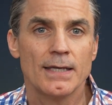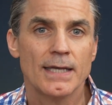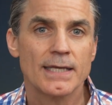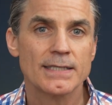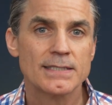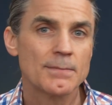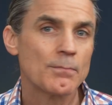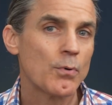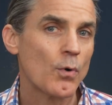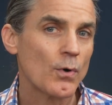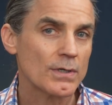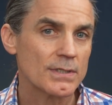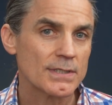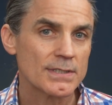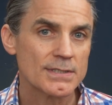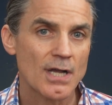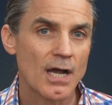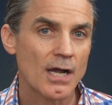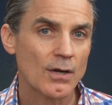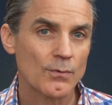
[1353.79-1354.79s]
It's important to
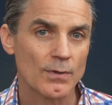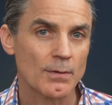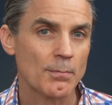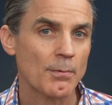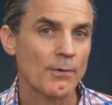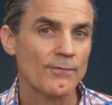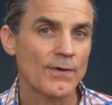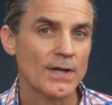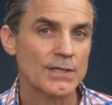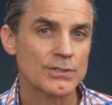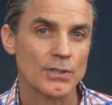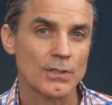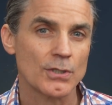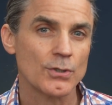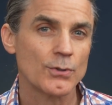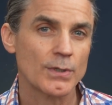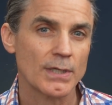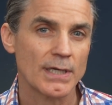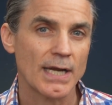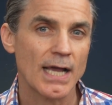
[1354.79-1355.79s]
talk with a professional
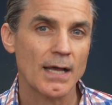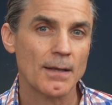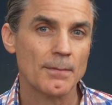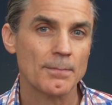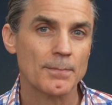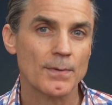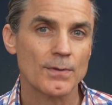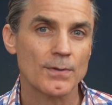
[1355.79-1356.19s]
who can help